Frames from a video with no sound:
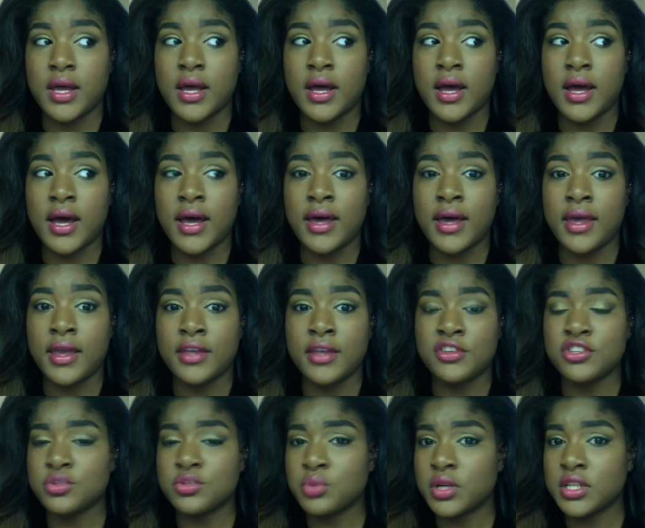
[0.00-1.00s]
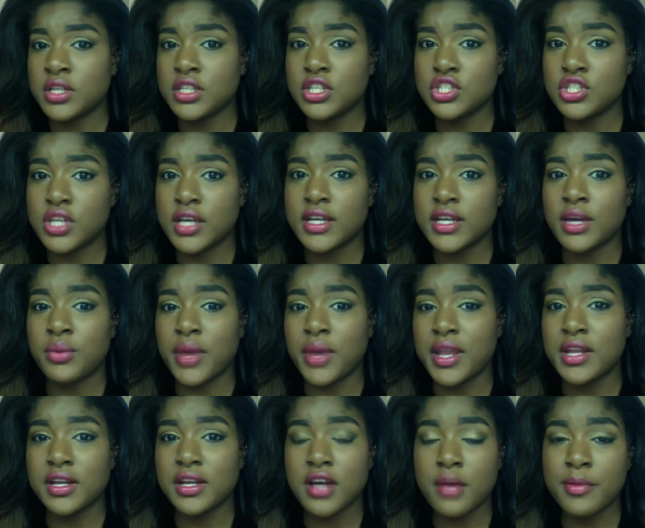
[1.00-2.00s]
I just wanted to check. I waited
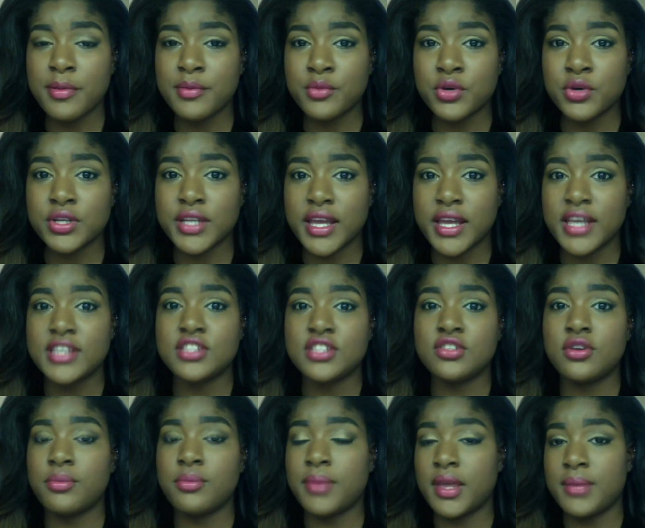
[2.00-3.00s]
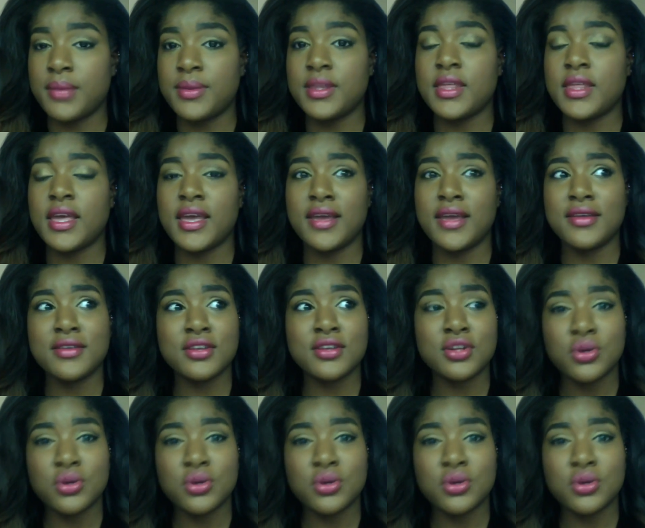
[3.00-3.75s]
a couple more days, maybe they,